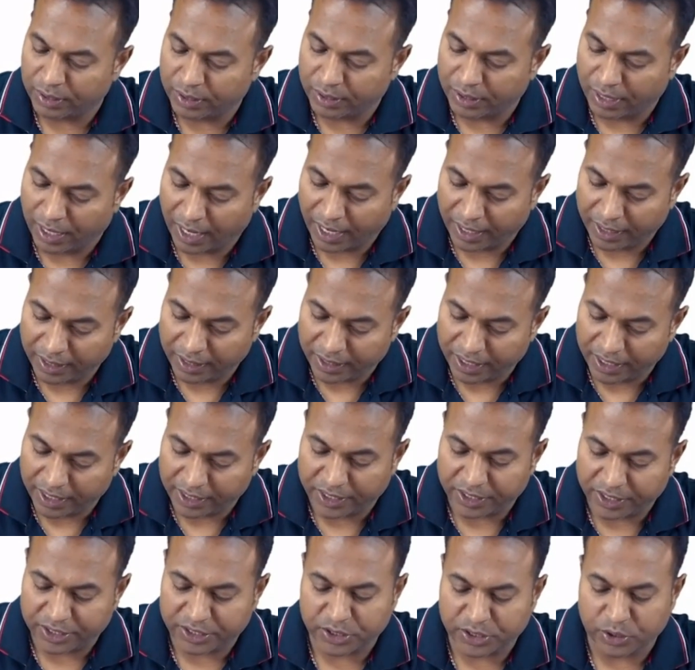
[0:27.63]

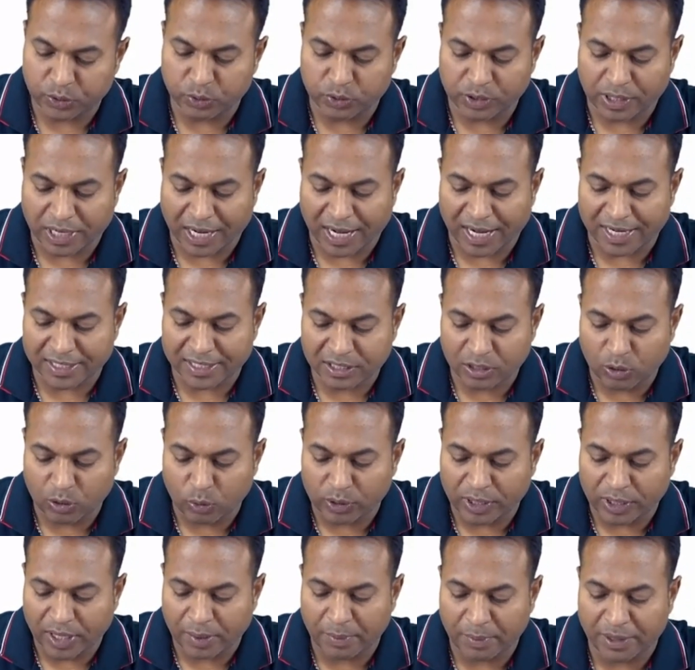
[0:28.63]
anti-tissue
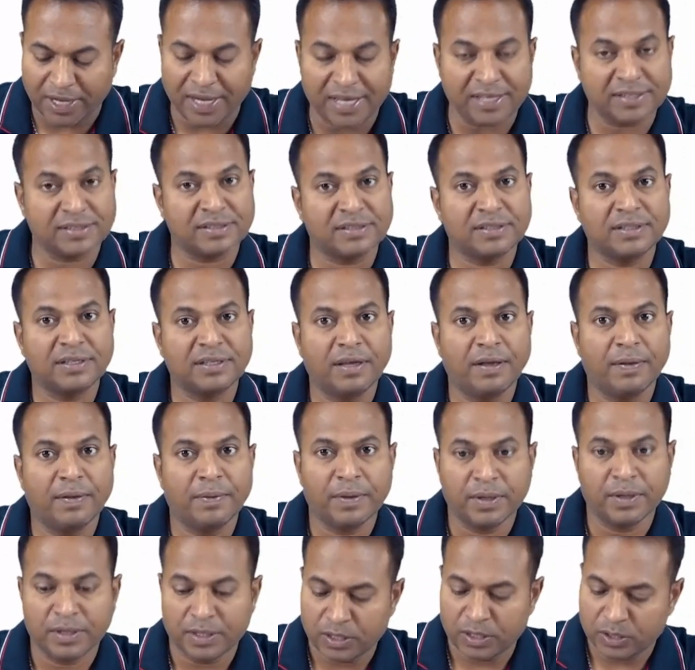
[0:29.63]
transglutaminase.
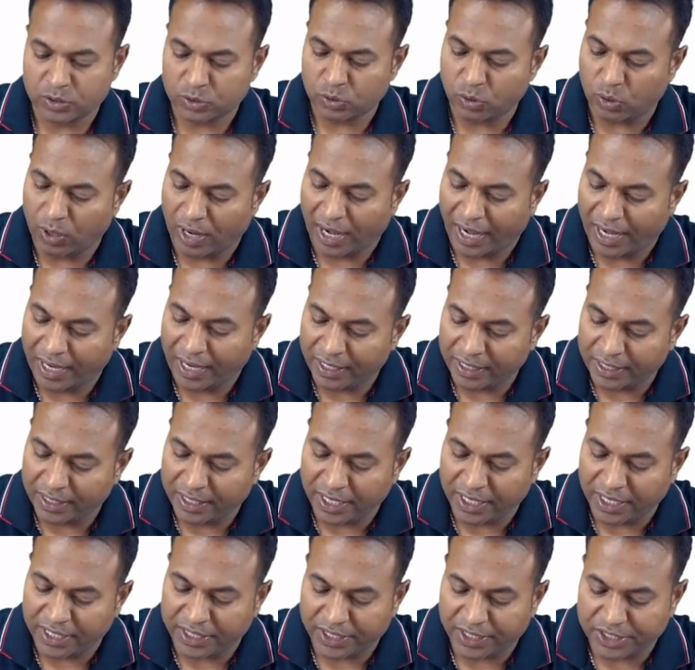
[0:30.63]
So,
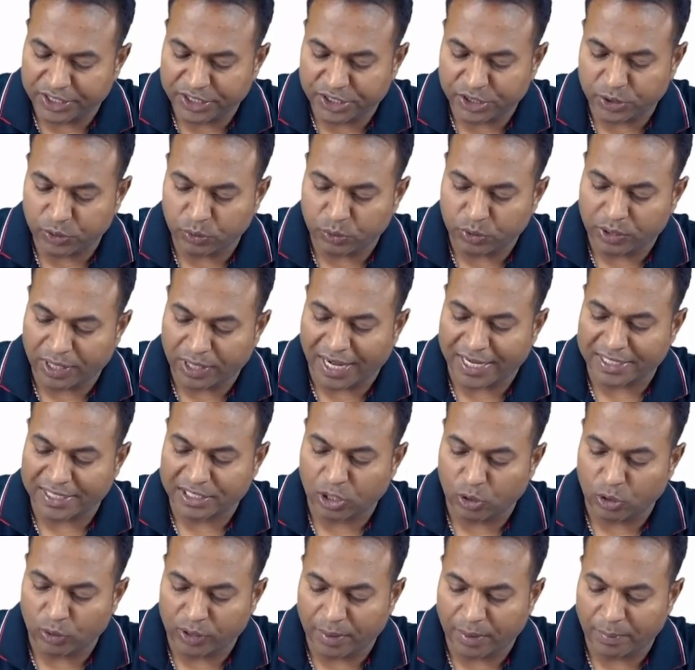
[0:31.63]
anti-tissue
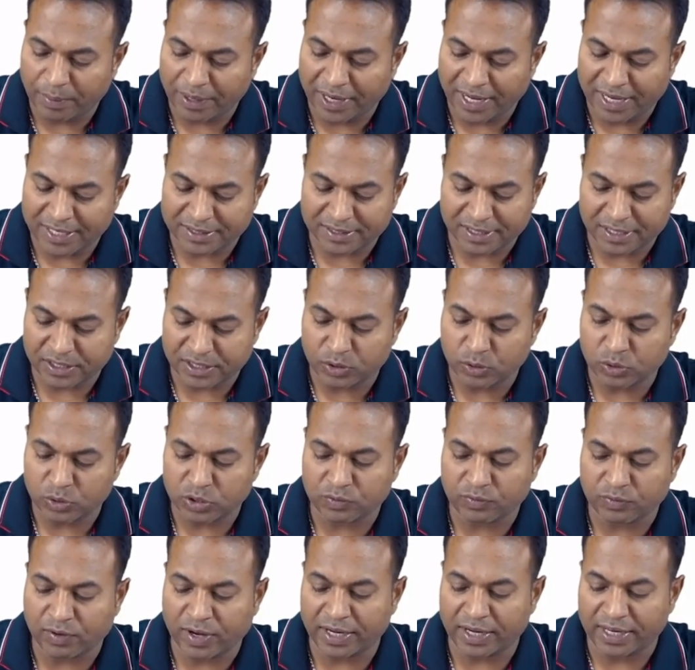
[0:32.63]
transglutaminase is used
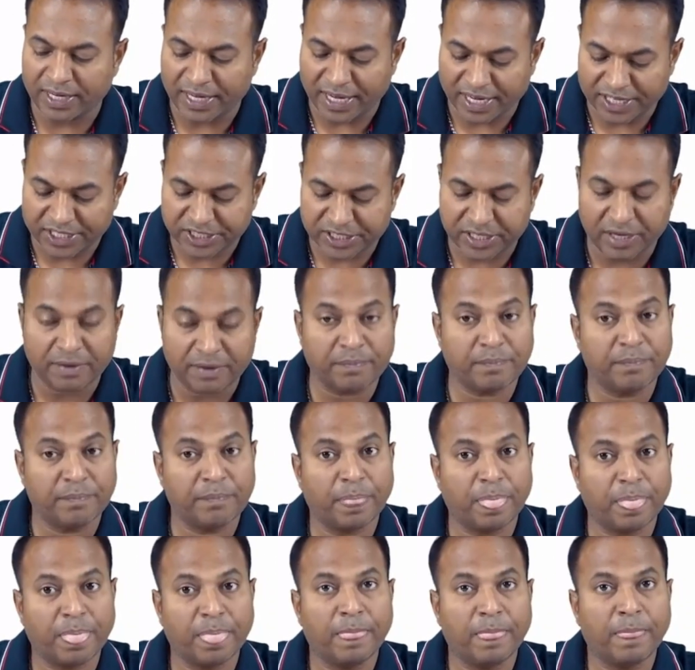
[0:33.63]
for detection
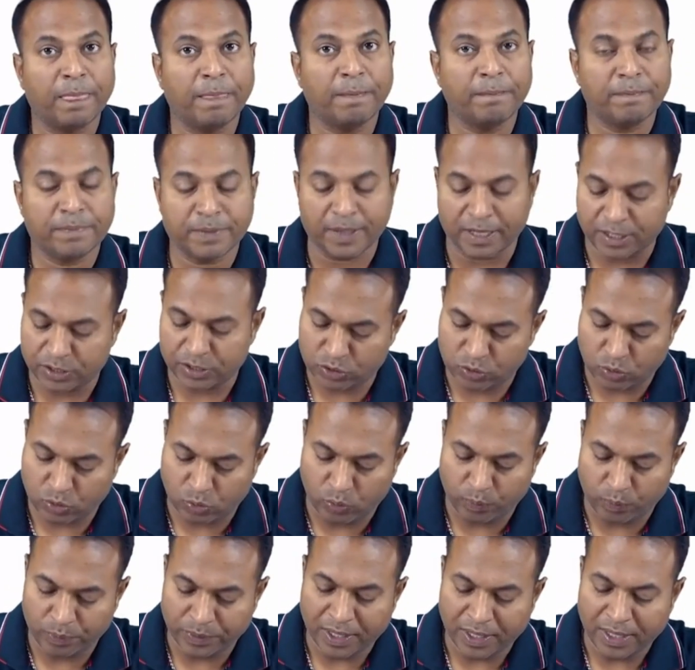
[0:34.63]
that is
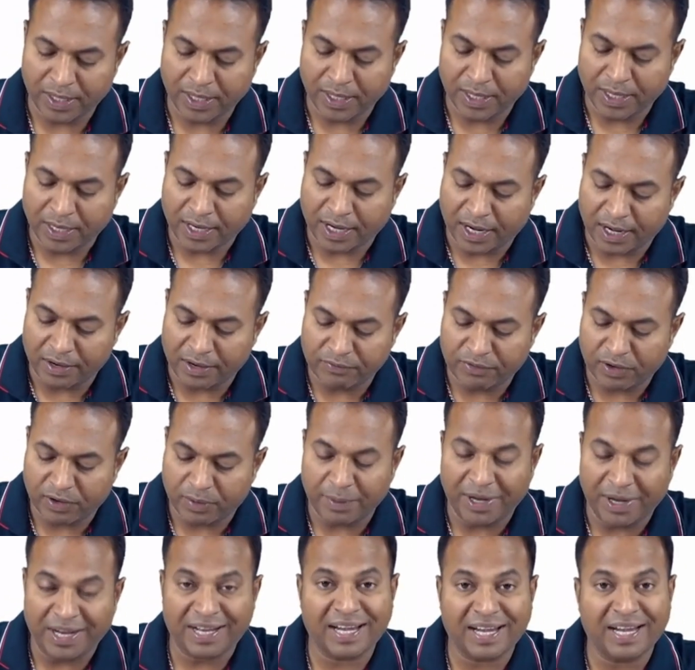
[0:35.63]
true.
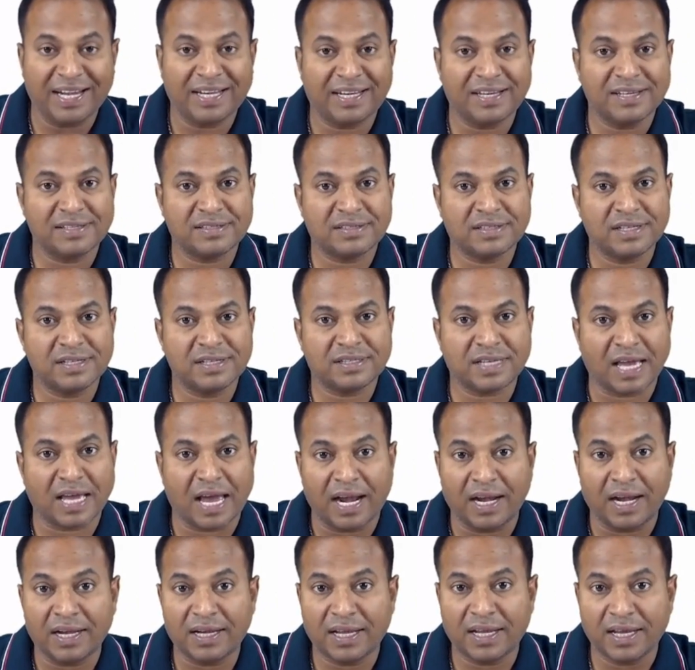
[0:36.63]
Confirmatory test is
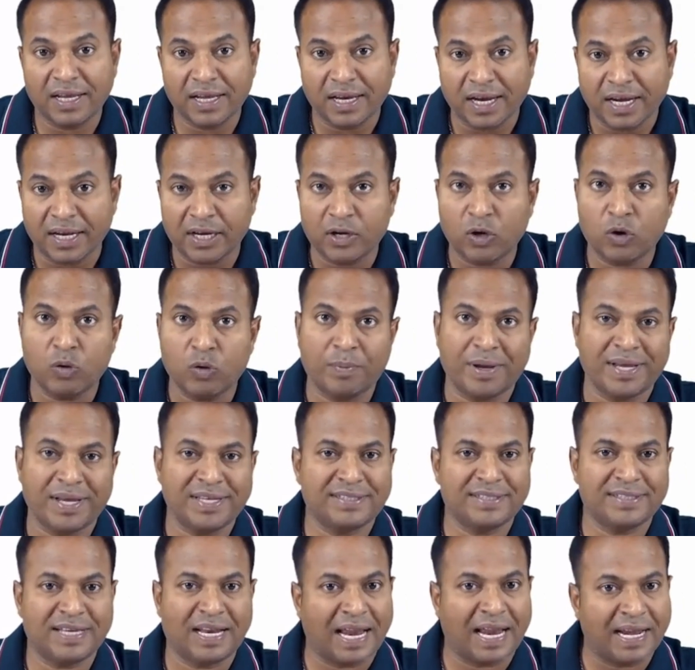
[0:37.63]

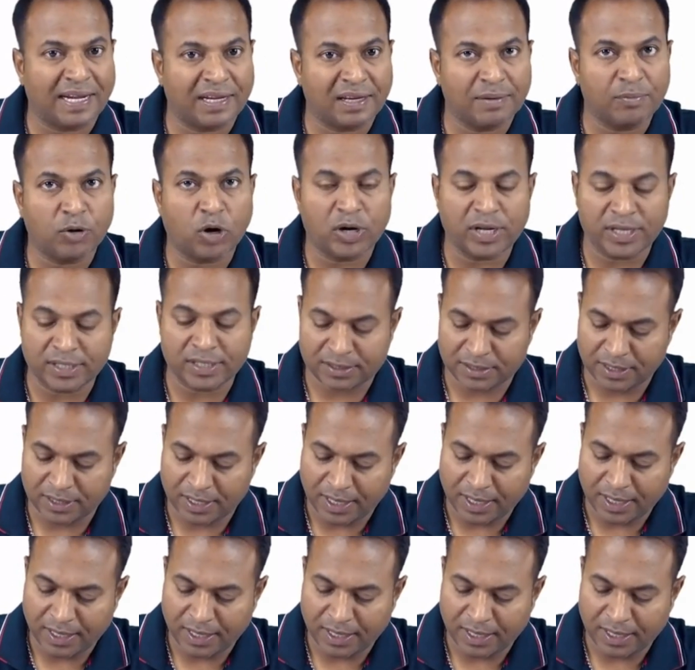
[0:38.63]
anti-endomysial antibodies.